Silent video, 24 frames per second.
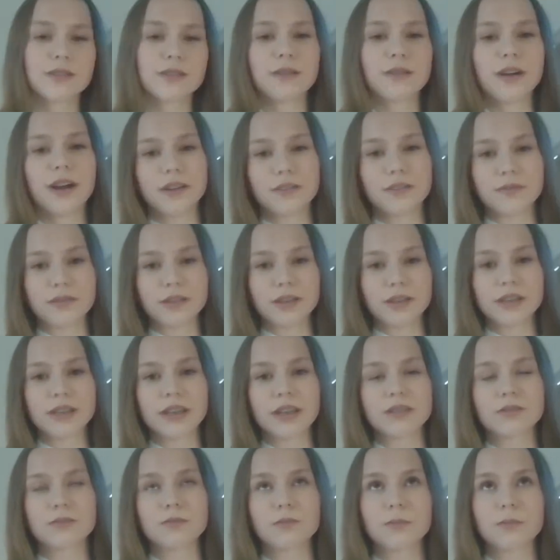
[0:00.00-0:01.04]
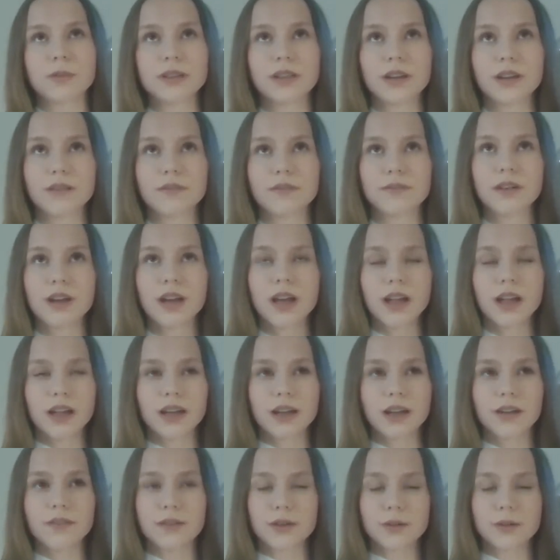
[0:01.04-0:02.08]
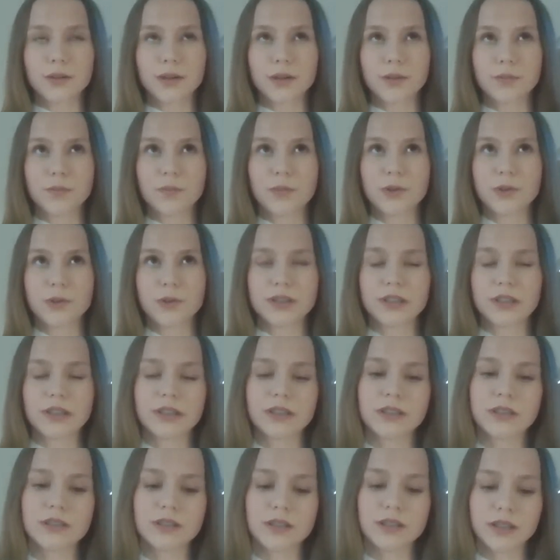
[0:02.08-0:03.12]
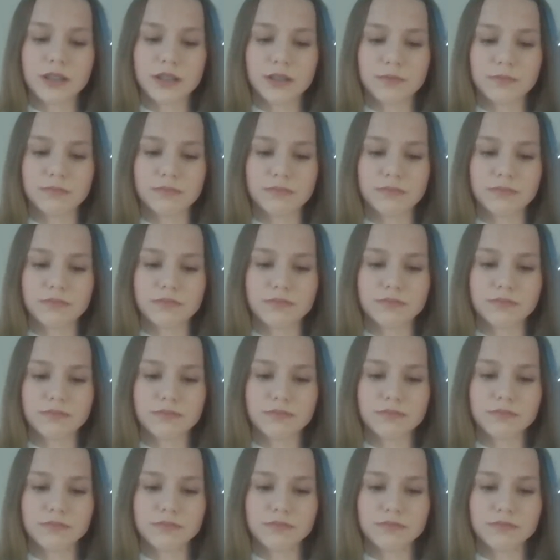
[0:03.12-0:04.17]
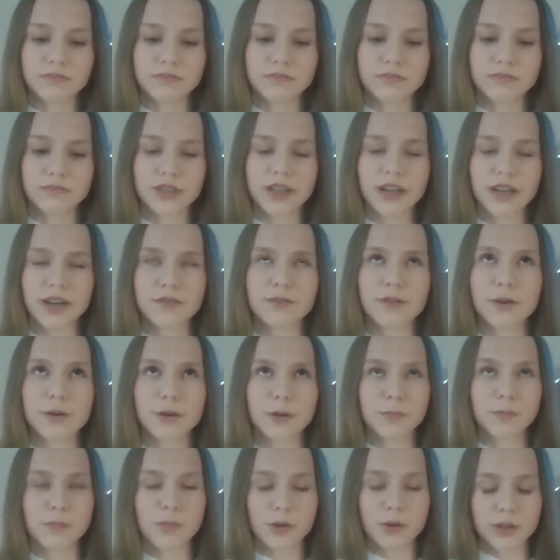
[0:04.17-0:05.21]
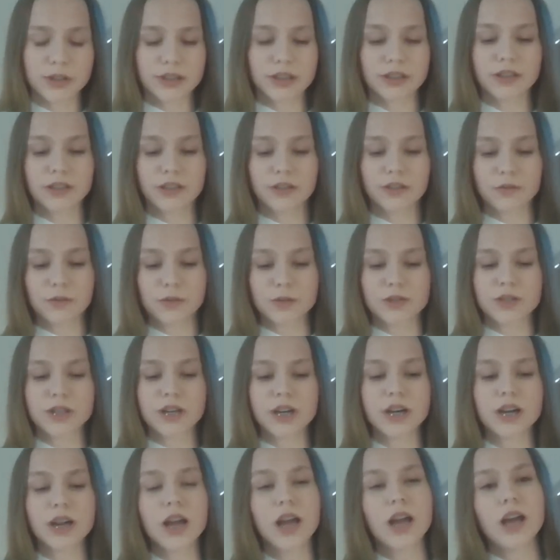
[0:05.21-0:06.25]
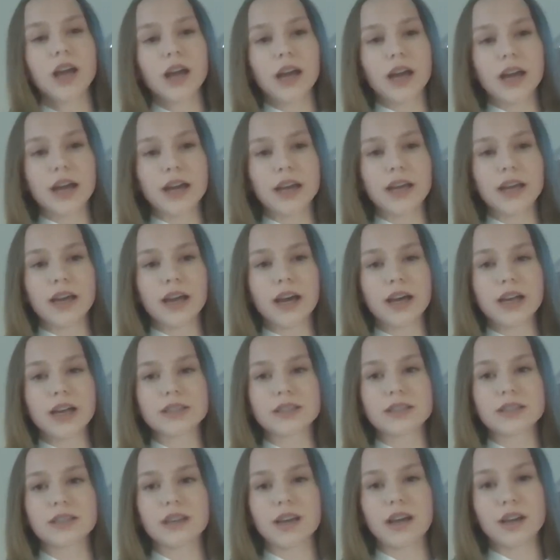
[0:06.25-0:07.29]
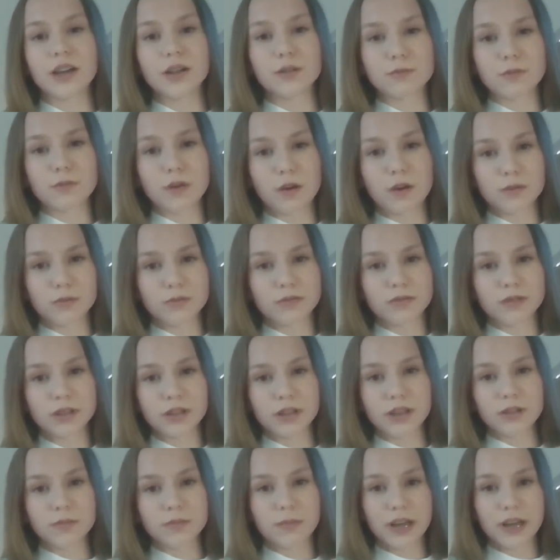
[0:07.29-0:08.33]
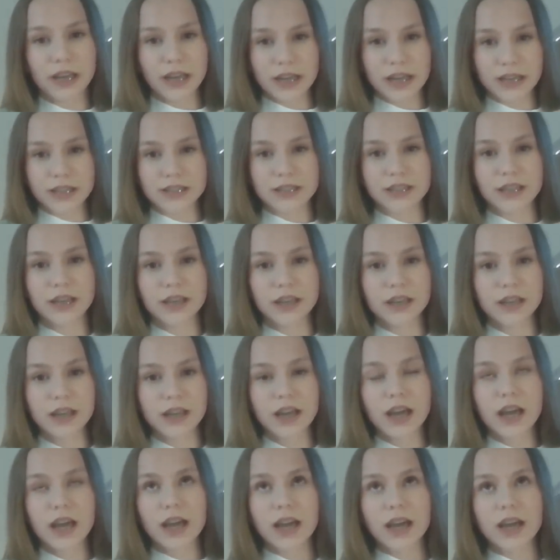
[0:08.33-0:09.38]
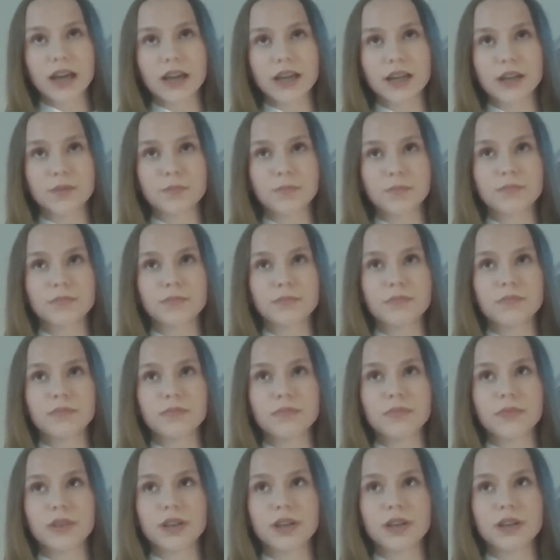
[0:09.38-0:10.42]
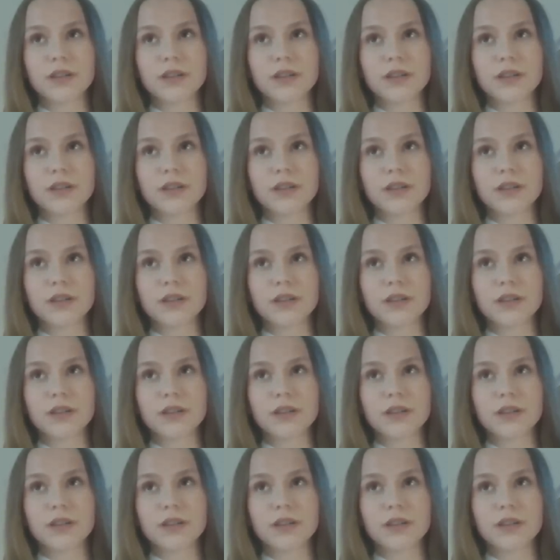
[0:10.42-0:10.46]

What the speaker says: so I think that women have a very important, they are very important in future. As I wrote in my essay, women